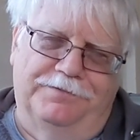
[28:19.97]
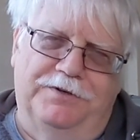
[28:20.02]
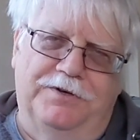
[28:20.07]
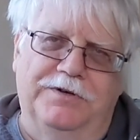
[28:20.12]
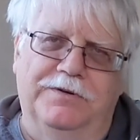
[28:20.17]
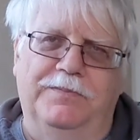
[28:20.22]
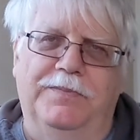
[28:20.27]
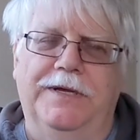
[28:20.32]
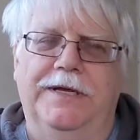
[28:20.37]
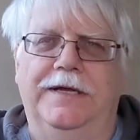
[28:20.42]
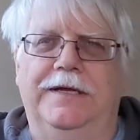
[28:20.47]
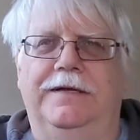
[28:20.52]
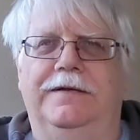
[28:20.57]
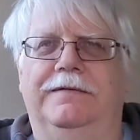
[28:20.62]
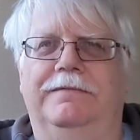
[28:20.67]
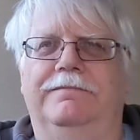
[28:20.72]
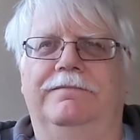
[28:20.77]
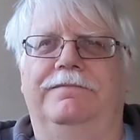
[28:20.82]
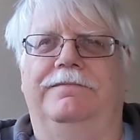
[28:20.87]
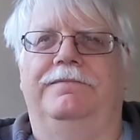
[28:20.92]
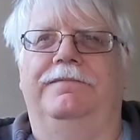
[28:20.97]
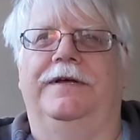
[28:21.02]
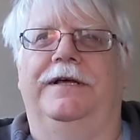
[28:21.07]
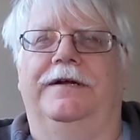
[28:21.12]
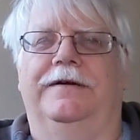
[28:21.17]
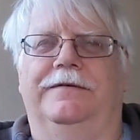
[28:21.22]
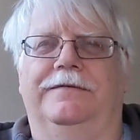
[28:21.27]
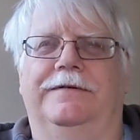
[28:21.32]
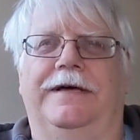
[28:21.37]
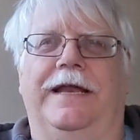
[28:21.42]
could be, you
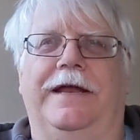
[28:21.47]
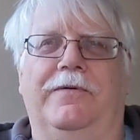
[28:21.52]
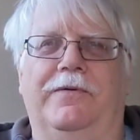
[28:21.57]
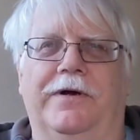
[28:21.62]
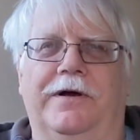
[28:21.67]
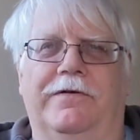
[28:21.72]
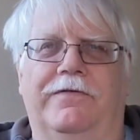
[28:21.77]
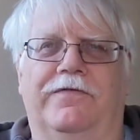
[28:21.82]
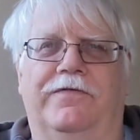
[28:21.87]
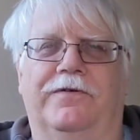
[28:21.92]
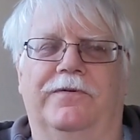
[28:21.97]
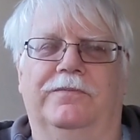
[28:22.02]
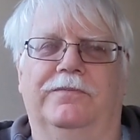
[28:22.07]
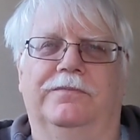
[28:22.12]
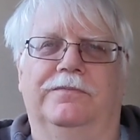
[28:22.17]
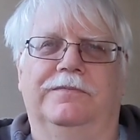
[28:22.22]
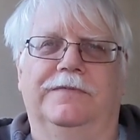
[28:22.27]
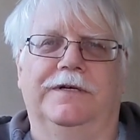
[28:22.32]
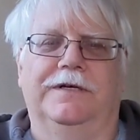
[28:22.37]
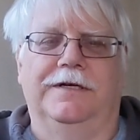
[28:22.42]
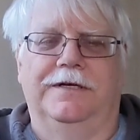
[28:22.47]
know, anywhere from